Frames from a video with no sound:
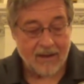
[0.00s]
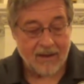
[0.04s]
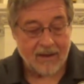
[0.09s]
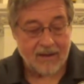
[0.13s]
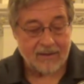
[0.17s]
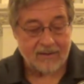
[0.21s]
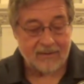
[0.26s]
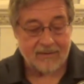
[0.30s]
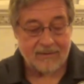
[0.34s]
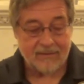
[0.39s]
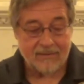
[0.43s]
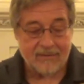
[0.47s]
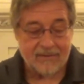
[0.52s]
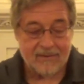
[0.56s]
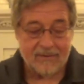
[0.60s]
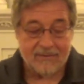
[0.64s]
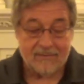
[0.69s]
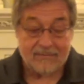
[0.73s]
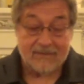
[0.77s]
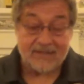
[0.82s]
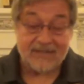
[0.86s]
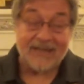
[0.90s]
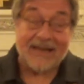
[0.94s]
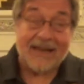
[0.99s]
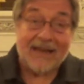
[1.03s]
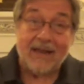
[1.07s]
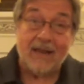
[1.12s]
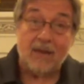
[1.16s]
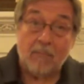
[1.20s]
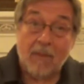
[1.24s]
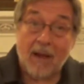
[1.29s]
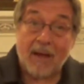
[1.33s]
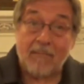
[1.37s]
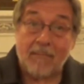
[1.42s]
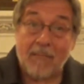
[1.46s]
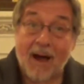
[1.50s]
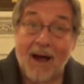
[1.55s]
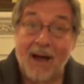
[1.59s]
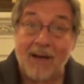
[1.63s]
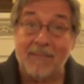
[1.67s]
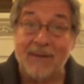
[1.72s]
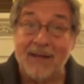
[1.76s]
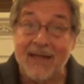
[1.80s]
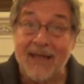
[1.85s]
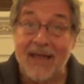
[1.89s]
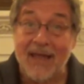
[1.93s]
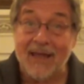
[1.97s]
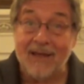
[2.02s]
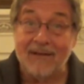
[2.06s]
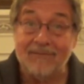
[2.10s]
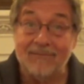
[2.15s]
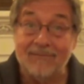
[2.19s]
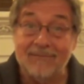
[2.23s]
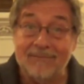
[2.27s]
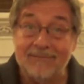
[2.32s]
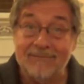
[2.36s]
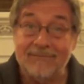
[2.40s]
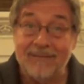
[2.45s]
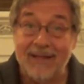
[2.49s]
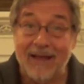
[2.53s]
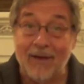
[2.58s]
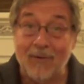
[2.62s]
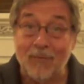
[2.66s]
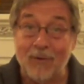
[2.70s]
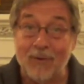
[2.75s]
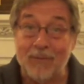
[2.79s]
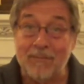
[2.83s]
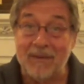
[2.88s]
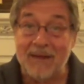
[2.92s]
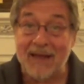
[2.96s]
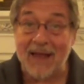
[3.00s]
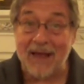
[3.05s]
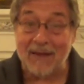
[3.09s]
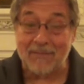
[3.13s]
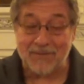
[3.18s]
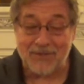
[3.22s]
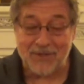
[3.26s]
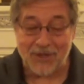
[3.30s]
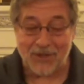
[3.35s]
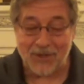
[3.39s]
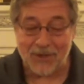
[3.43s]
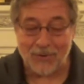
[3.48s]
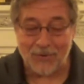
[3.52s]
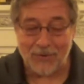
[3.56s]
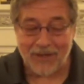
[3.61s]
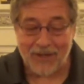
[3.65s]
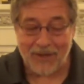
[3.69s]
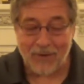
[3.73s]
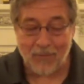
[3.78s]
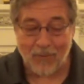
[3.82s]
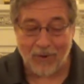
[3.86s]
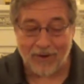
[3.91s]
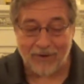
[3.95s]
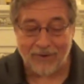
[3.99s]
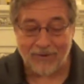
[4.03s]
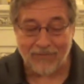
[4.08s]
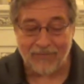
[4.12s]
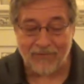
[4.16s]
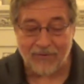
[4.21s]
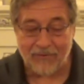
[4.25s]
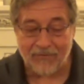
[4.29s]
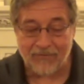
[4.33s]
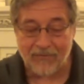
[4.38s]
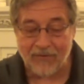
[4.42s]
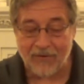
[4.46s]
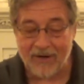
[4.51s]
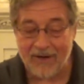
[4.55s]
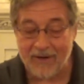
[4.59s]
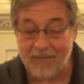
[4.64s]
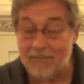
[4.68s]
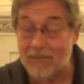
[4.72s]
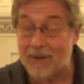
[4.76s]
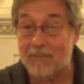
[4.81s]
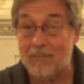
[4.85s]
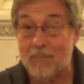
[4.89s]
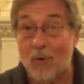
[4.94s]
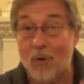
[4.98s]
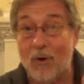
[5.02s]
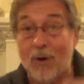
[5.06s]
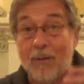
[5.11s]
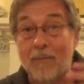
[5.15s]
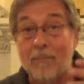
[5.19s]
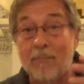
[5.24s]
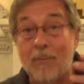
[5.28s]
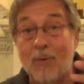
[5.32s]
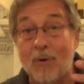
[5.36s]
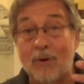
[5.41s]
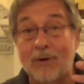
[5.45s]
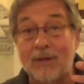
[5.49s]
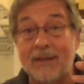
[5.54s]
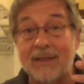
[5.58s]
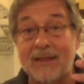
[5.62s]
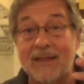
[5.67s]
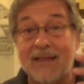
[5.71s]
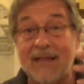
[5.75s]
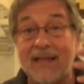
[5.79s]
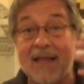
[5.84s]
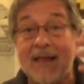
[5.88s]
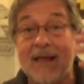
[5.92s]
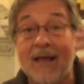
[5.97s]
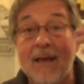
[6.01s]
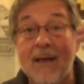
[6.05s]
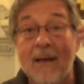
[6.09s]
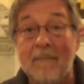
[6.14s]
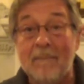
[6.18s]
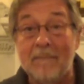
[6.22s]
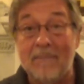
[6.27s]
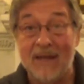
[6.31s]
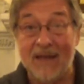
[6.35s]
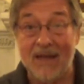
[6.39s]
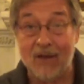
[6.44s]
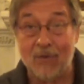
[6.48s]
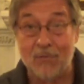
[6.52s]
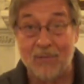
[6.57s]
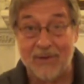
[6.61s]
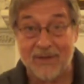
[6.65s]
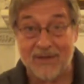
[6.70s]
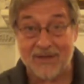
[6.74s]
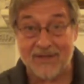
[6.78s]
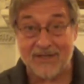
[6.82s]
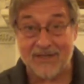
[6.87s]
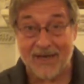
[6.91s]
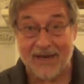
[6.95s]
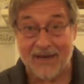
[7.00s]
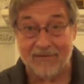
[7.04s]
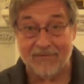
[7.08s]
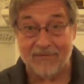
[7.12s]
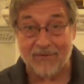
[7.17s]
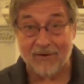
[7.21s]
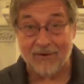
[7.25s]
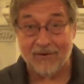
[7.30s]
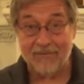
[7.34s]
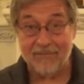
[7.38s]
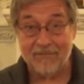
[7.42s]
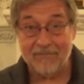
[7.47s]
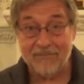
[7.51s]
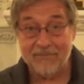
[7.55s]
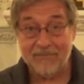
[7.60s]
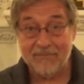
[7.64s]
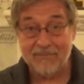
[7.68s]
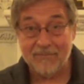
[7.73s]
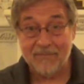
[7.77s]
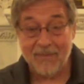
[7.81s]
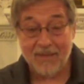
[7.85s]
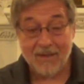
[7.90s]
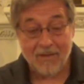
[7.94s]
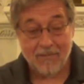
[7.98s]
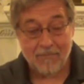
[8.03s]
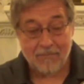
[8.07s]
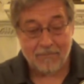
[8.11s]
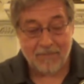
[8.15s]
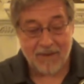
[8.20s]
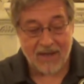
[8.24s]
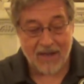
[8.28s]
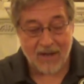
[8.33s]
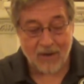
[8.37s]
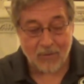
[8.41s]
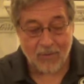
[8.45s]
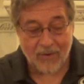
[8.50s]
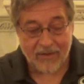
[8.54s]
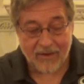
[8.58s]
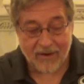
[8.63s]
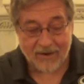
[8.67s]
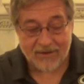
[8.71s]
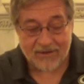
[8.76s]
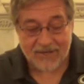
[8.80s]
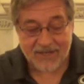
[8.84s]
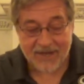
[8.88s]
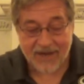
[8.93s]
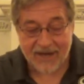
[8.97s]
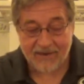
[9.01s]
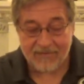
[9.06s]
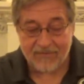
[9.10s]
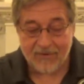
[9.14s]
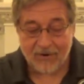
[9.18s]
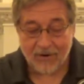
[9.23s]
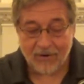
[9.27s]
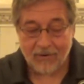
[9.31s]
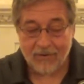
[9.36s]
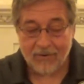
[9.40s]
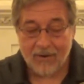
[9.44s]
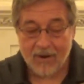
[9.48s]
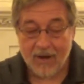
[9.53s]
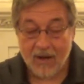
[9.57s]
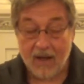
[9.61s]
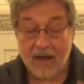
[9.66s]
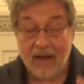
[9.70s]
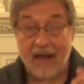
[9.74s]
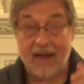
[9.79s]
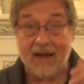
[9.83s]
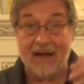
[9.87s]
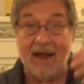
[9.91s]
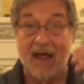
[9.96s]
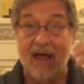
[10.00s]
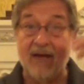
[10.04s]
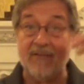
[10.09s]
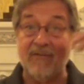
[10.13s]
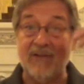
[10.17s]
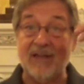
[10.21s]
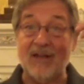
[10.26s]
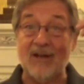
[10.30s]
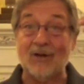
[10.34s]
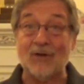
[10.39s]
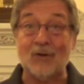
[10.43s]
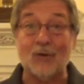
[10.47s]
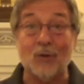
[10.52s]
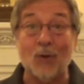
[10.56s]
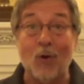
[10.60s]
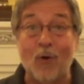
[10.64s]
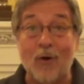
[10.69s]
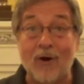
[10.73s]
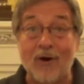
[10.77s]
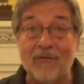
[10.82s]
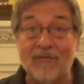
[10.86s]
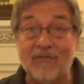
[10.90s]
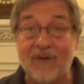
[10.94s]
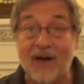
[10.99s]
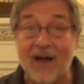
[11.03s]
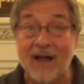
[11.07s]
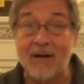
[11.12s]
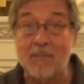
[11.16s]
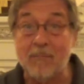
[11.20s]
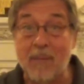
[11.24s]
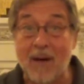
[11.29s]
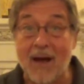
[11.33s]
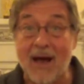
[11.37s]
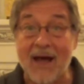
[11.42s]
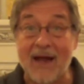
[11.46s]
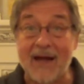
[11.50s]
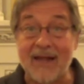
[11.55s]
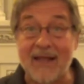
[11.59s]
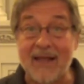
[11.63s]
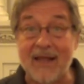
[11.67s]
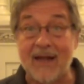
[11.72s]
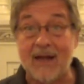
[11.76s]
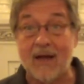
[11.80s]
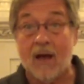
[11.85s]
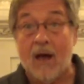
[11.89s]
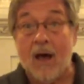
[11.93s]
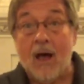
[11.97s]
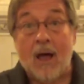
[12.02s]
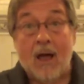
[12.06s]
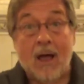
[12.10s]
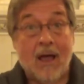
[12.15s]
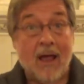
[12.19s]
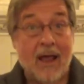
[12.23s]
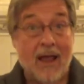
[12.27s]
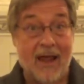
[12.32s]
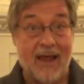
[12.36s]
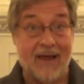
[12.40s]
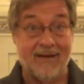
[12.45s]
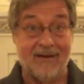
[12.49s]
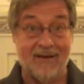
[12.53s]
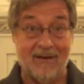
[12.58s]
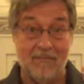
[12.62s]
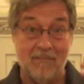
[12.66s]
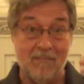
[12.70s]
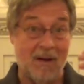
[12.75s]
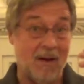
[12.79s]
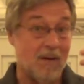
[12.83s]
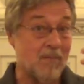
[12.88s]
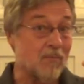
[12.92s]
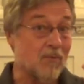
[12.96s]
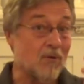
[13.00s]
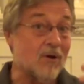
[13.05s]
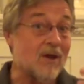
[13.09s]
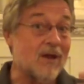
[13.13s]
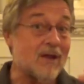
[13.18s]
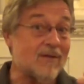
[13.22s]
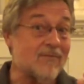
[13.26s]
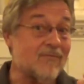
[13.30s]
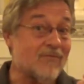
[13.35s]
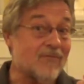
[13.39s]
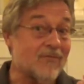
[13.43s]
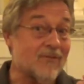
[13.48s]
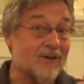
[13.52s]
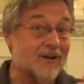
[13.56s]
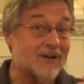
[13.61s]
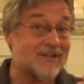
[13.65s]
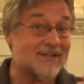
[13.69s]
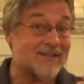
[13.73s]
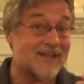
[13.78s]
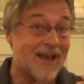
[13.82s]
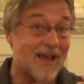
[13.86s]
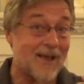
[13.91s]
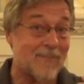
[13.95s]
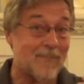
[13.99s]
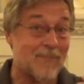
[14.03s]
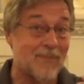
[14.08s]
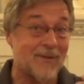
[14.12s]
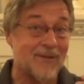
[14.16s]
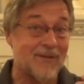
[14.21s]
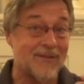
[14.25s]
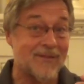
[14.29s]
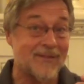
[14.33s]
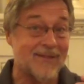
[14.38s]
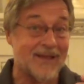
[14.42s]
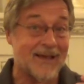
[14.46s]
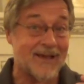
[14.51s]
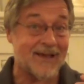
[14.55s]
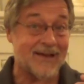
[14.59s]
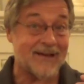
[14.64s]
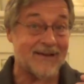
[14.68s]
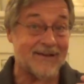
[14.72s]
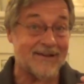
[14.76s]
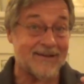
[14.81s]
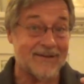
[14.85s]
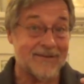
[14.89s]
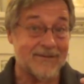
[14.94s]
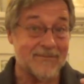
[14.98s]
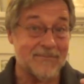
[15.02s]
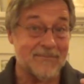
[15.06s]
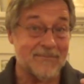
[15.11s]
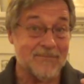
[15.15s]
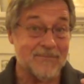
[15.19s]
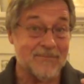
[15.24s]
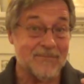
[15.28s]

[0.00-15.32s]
And seeing my mom again, that would be absolutely wonderful for him, but more importantly, being with the Savior. Being with our Savior and having a glorified body and a, and a memory, for example, that